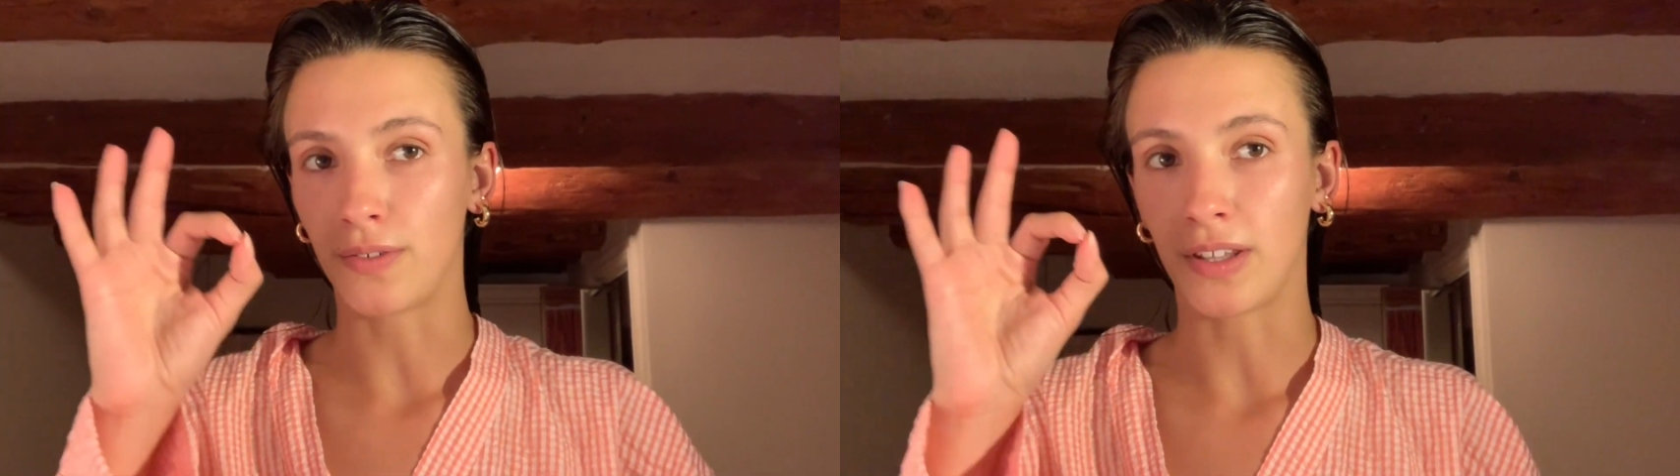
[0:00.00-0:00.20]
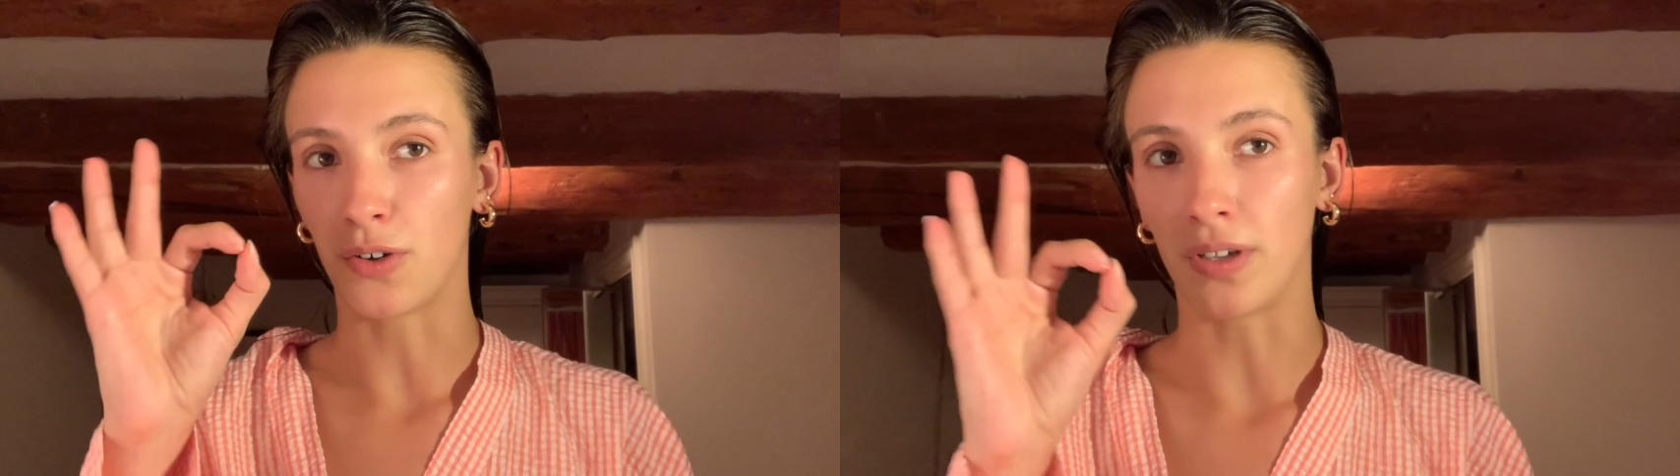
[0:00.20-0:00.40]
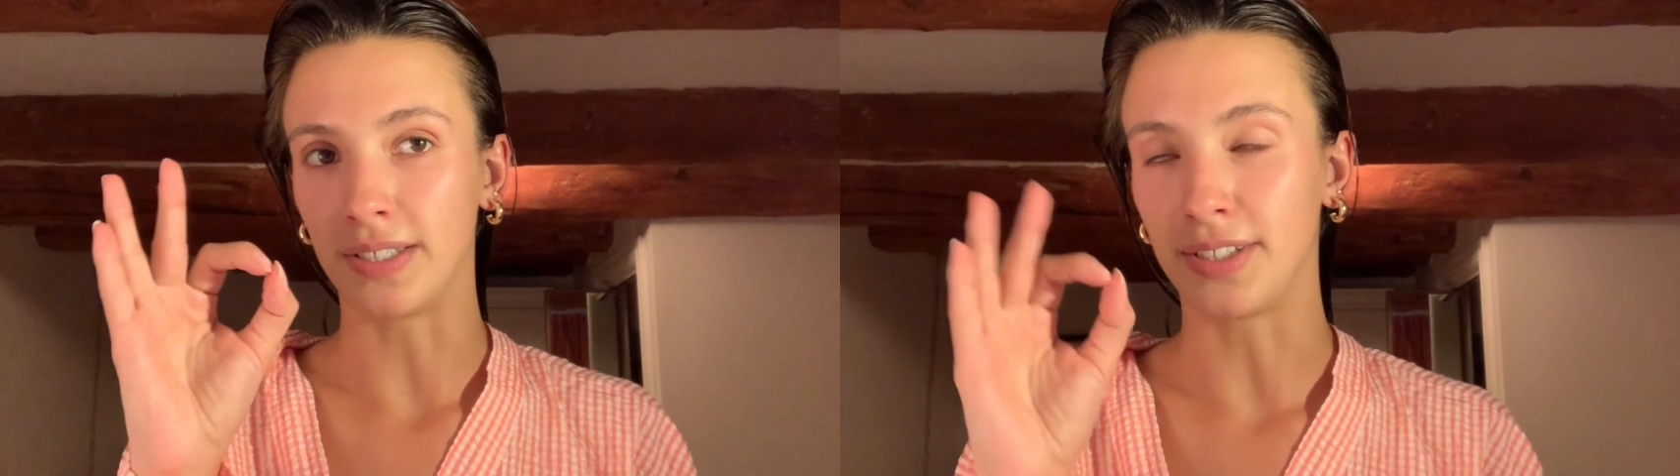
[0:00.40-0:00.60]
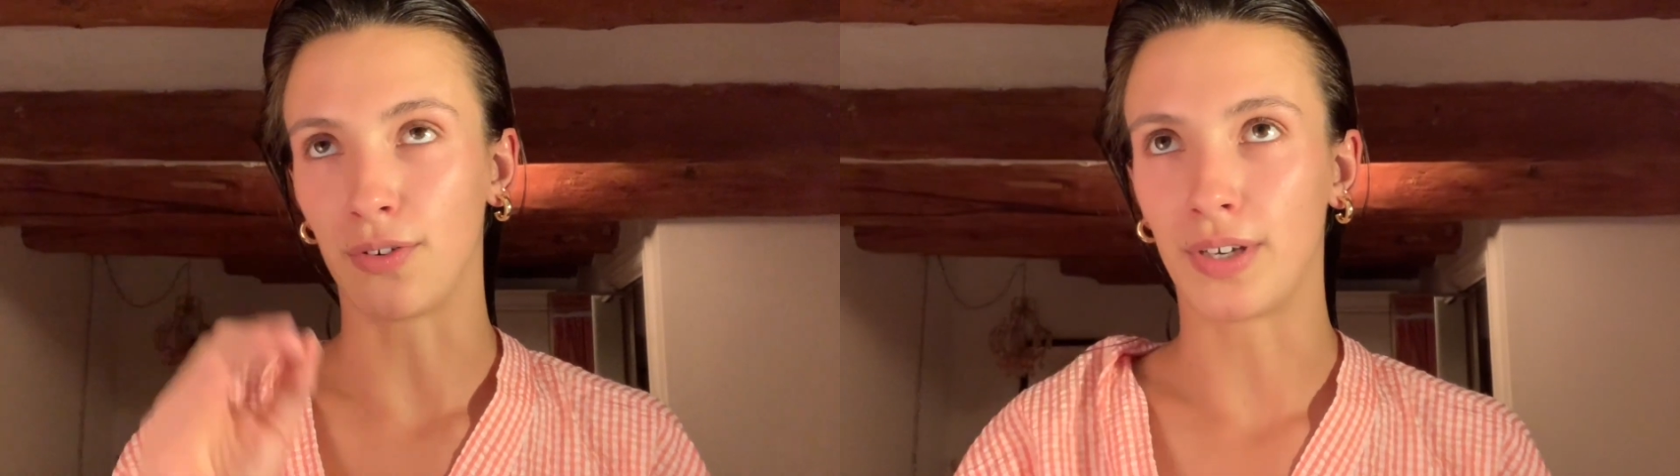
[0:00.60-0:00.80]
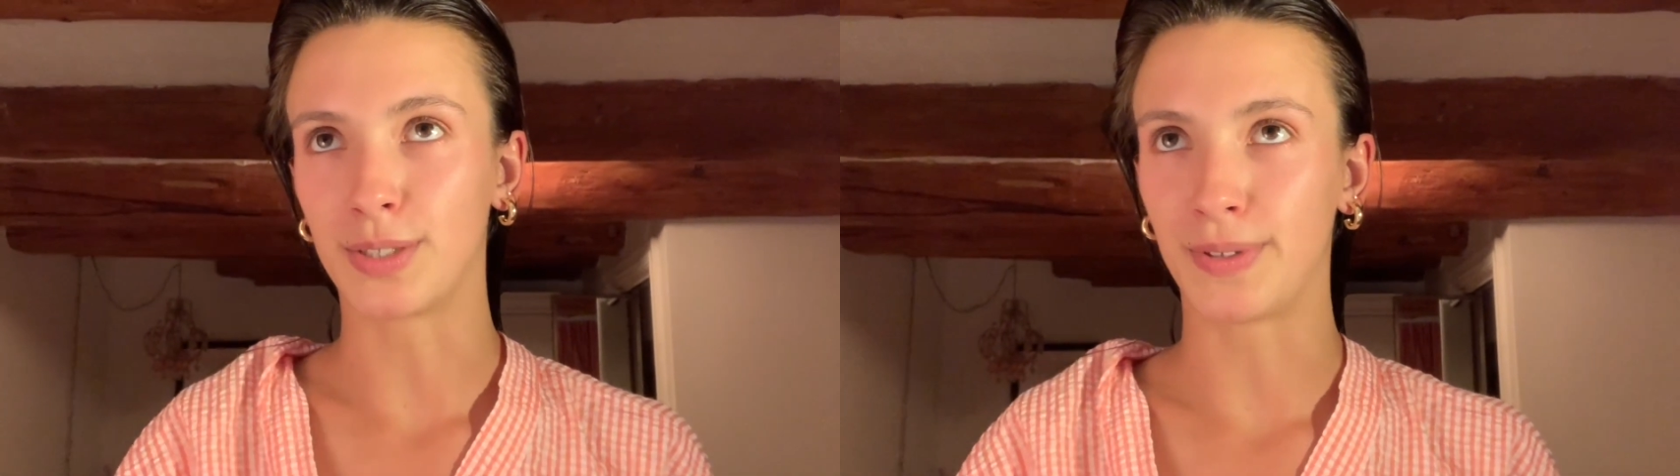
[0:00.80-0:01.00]
literally zero
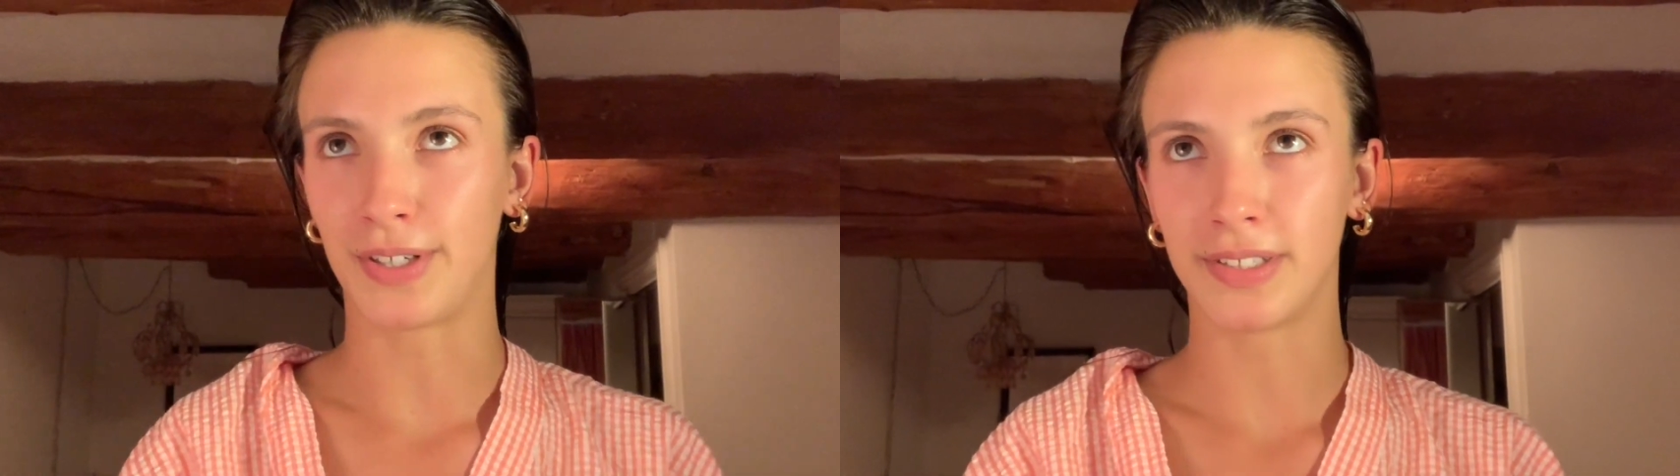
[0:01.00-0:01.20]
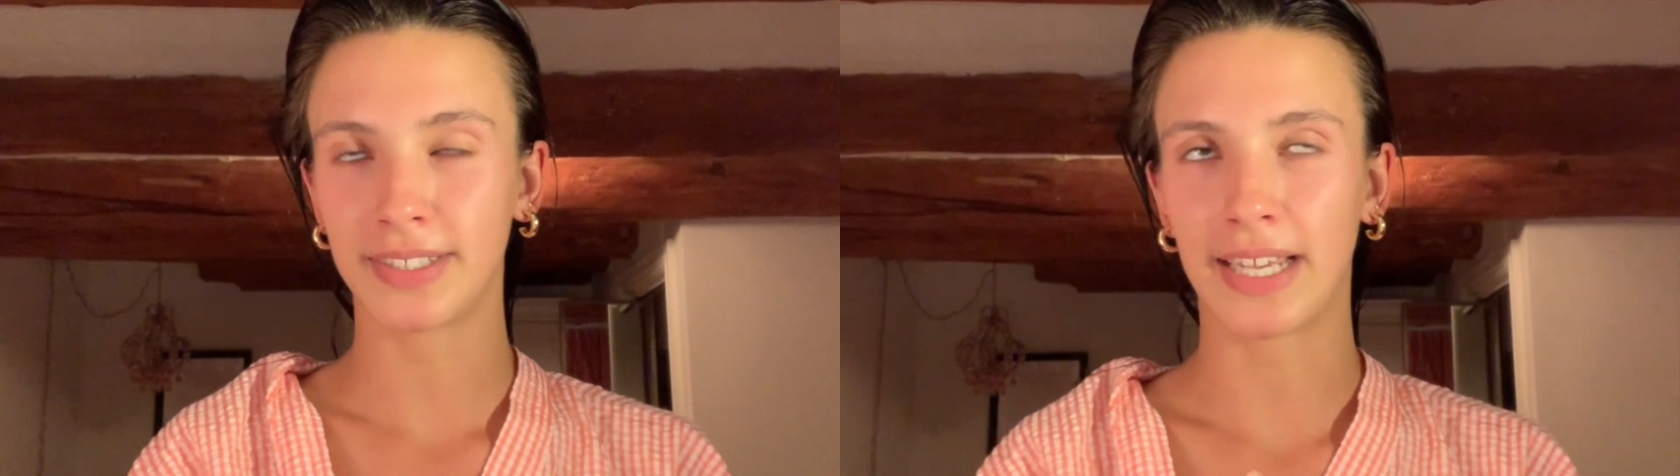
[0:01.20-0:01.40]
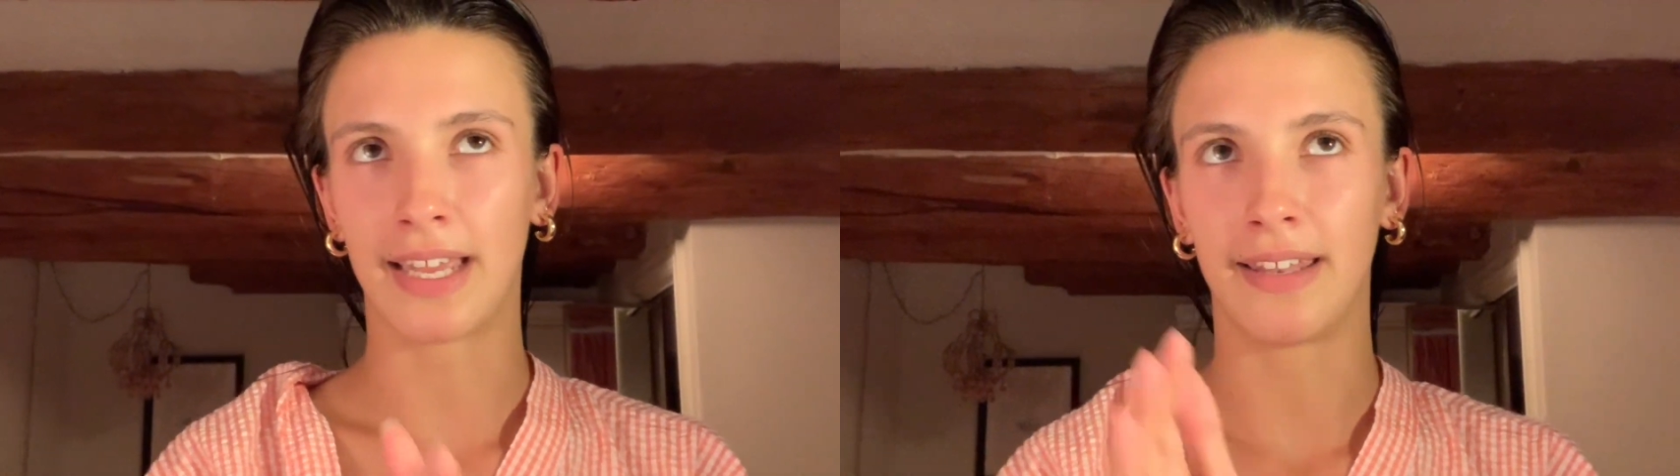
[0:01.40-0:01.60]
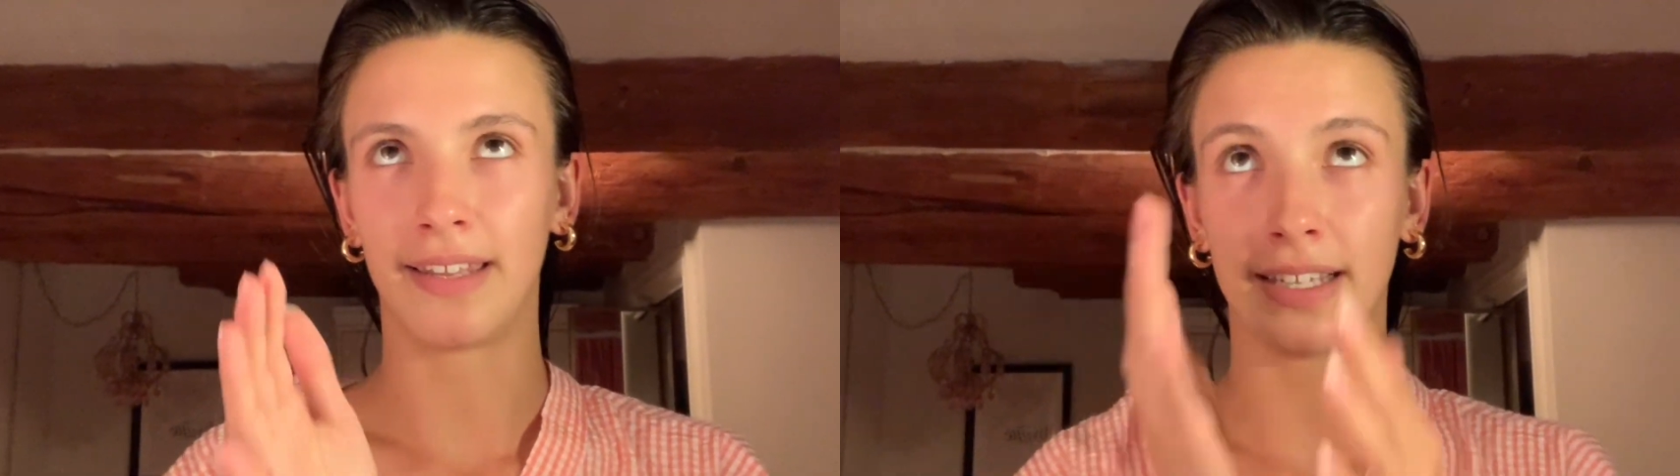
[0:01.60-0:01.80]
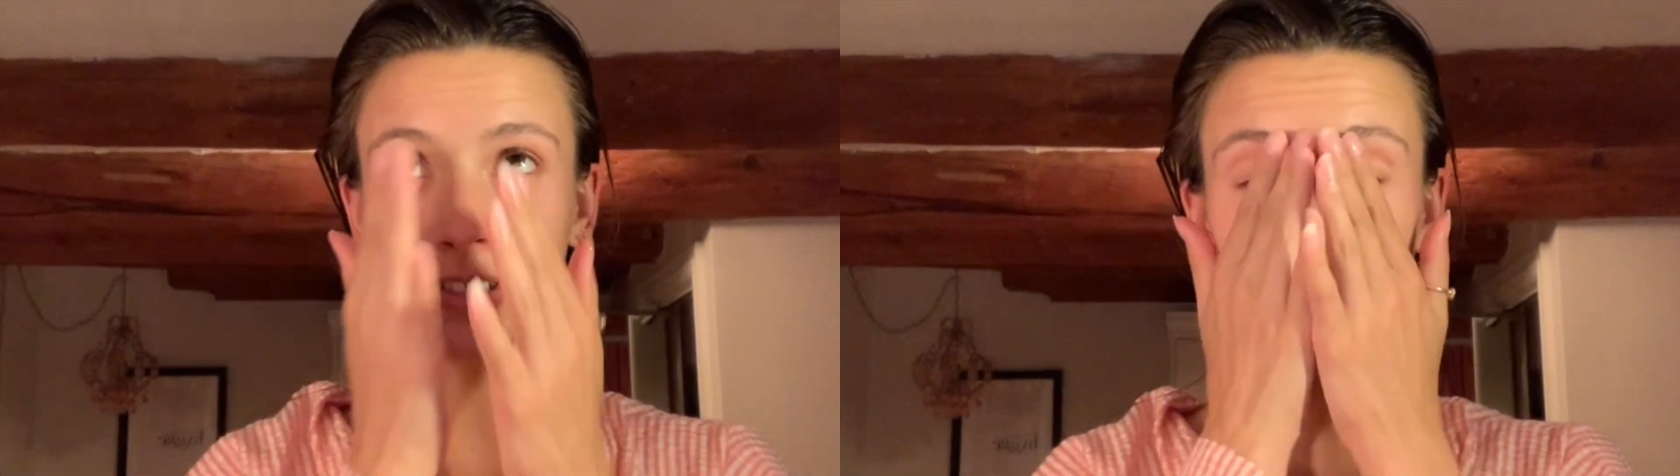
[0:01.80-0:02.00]
experience, and
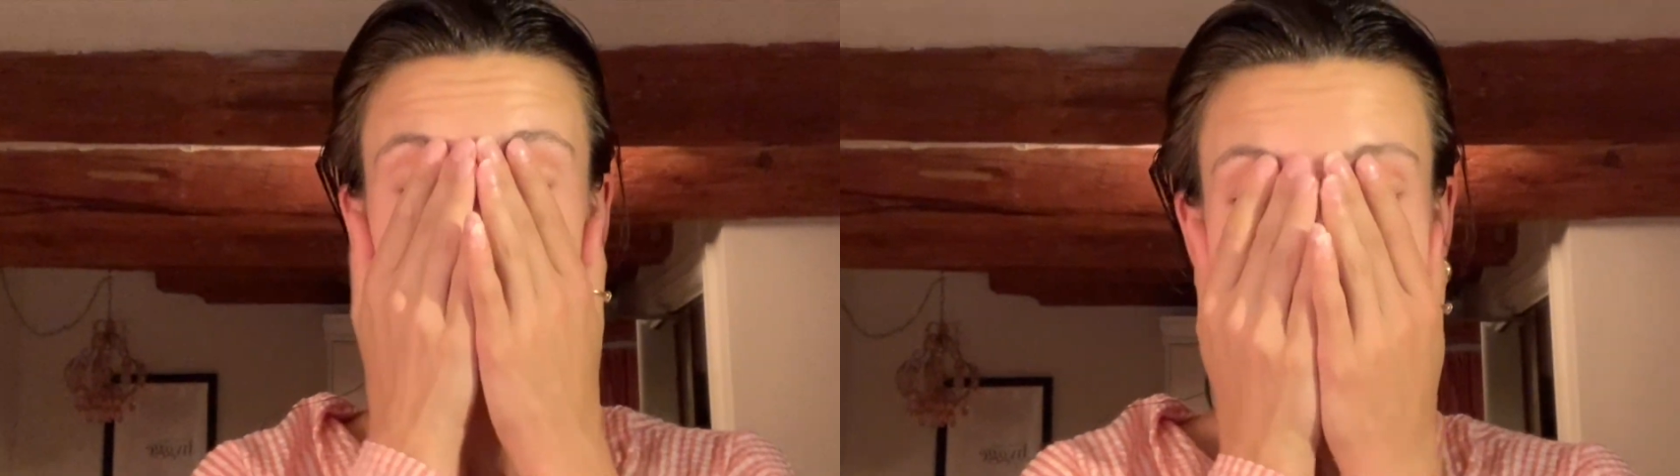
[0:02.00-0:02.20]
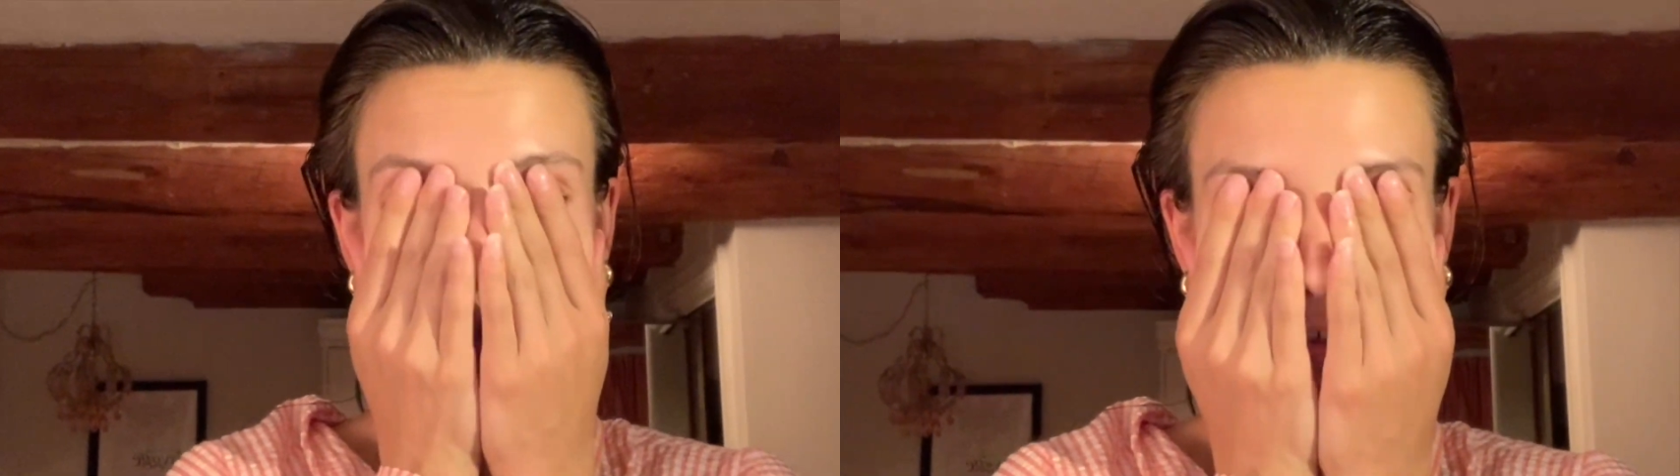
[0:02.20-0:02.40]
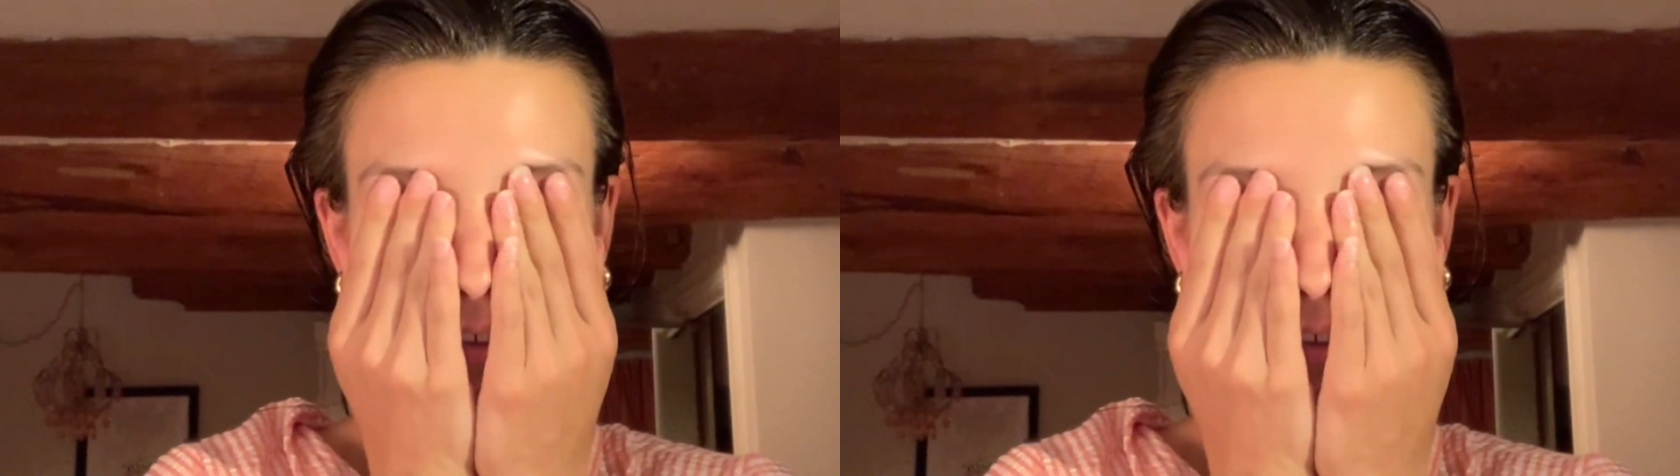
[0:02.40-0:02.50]
it just kind